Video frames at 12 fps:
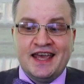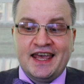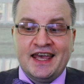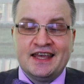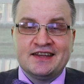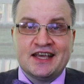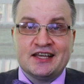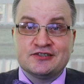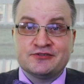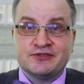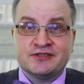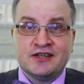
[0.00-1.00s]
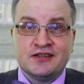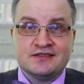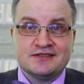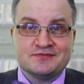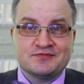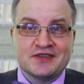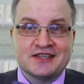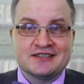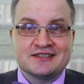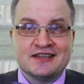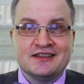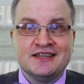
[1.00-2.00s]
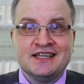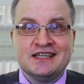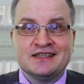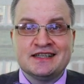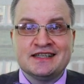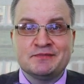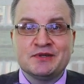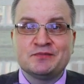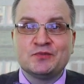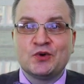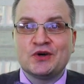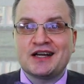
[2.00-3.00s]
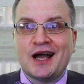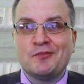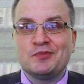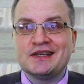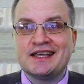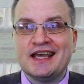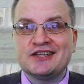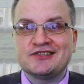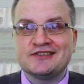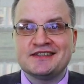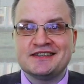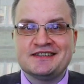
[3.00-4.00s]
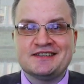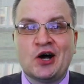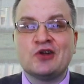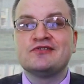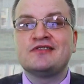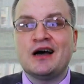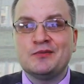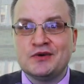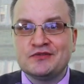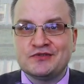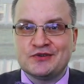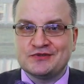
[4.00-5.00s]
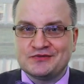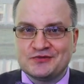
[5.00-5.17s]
And as a result, there's a little bit more complication on top of